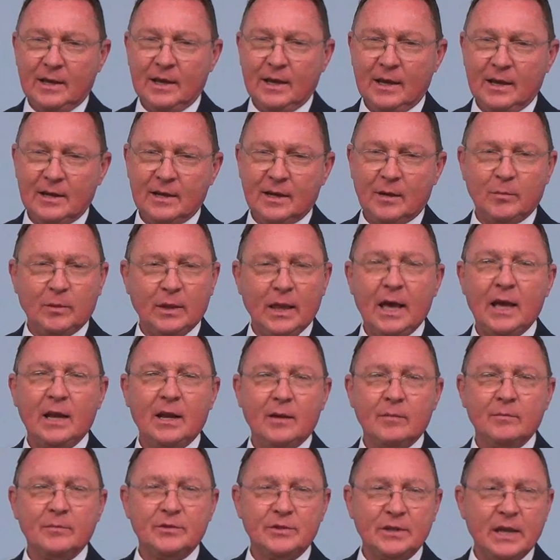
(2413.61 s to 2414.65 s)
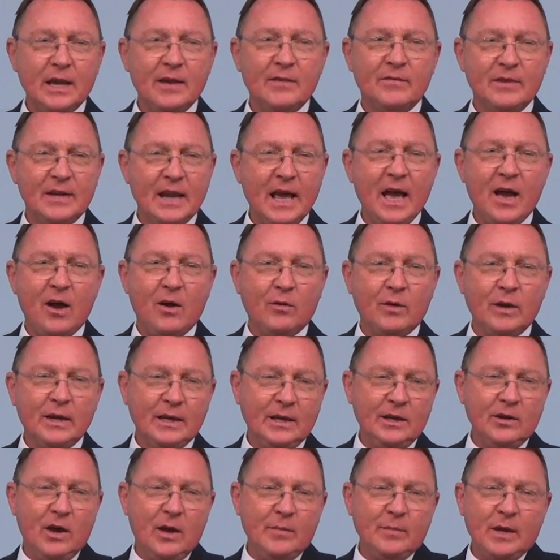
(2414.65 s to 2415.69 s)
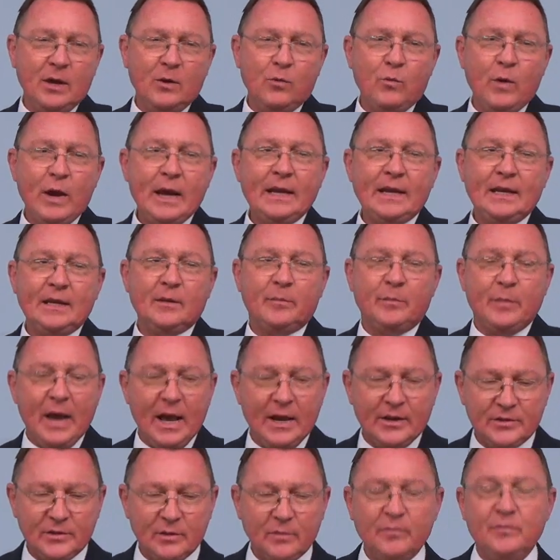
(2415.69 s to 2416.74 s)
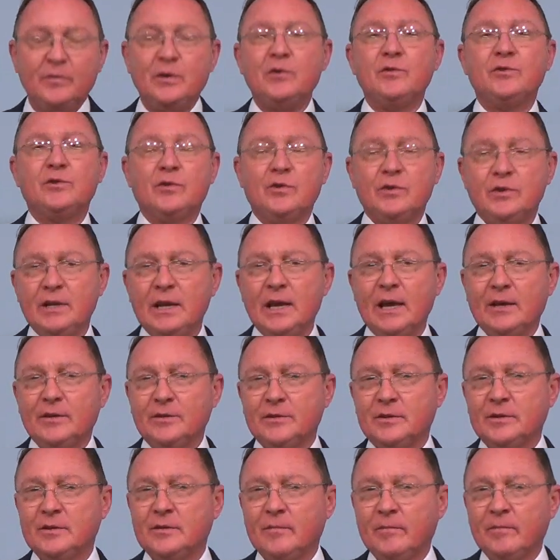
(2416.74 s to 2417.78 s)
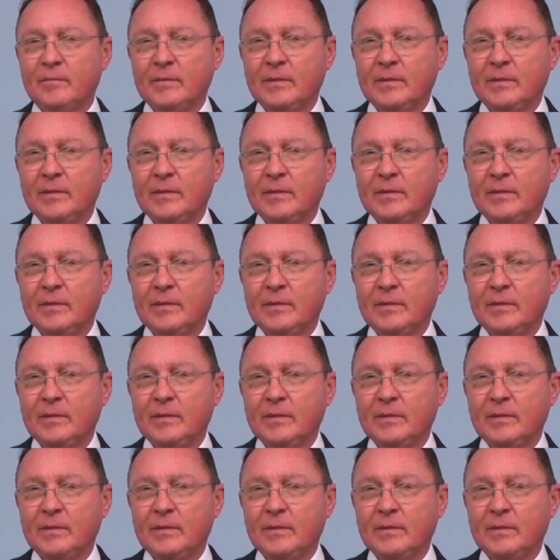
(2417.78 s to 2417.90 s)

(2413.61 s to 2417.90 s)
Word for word: and I'm glad I'm saved now. You know, I'm not waiting to pass some future test.